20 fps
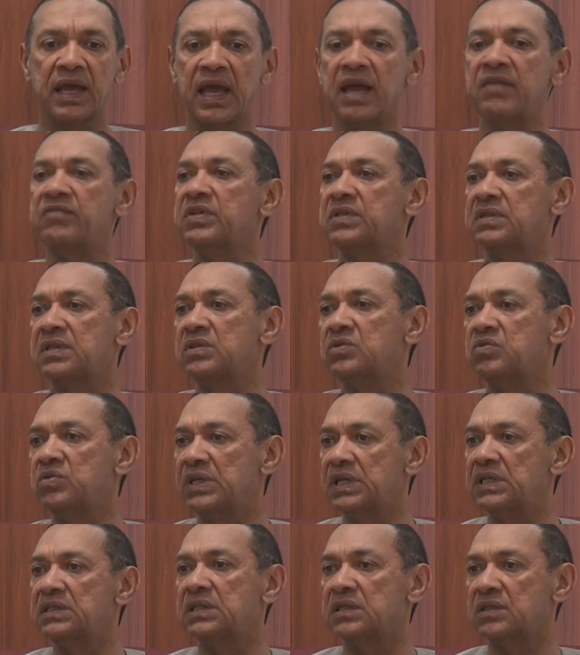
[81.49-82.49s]
everything you
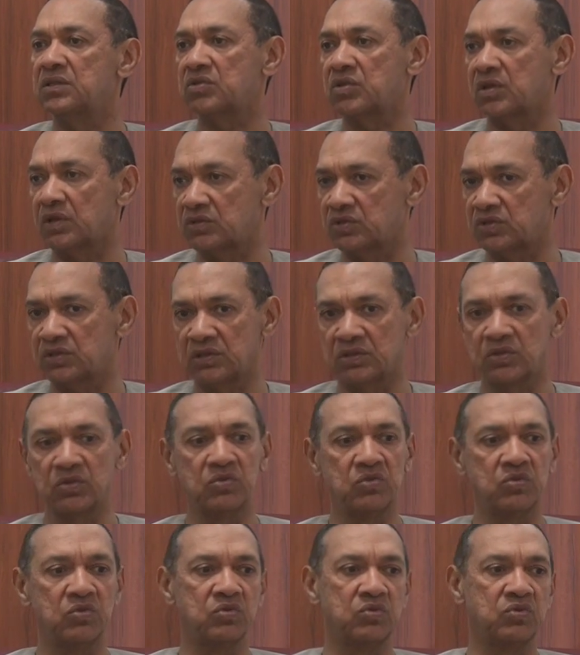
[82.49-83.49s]
eat in this country. You
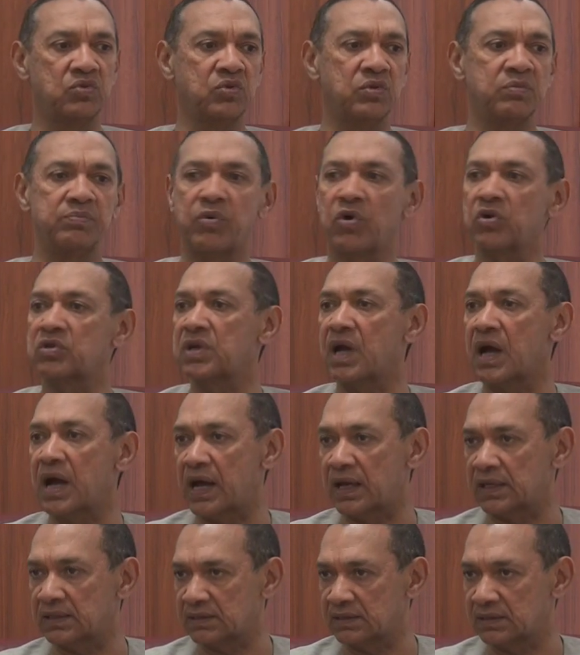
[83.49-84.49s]
import
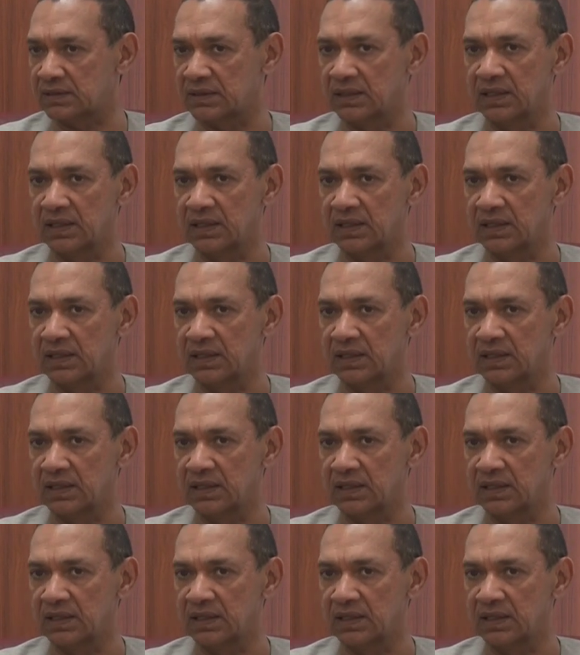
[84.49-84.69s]
cars.